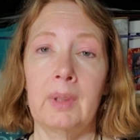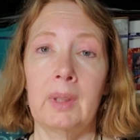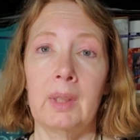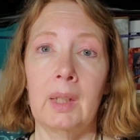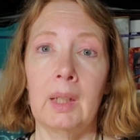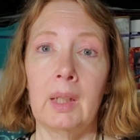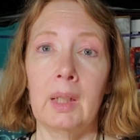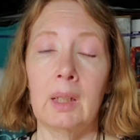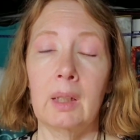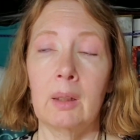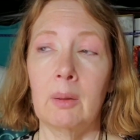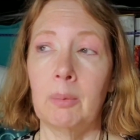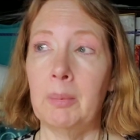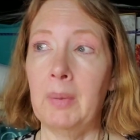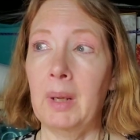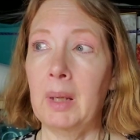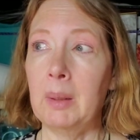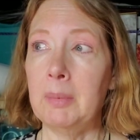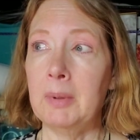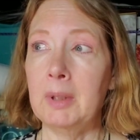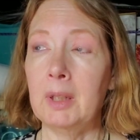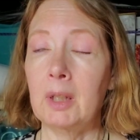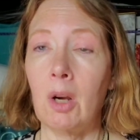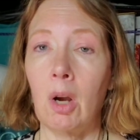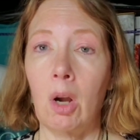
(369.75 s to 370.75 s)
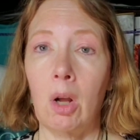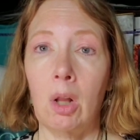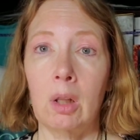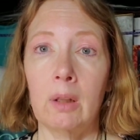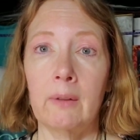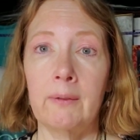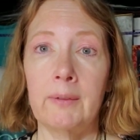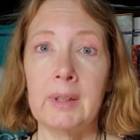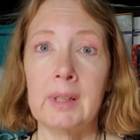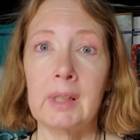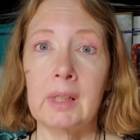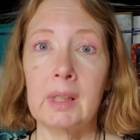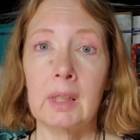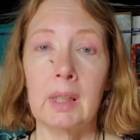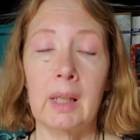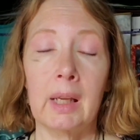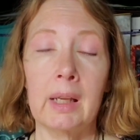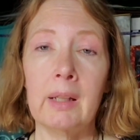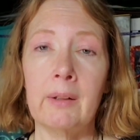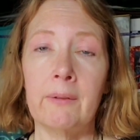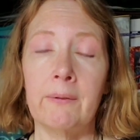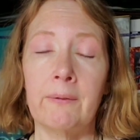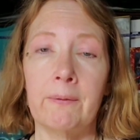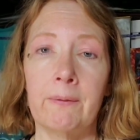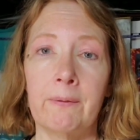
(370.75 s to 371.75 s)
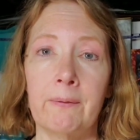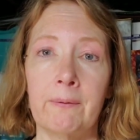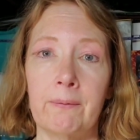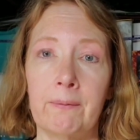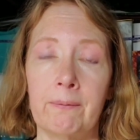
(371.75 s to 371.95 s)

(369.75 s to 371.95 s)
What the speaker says: think maybe all of his life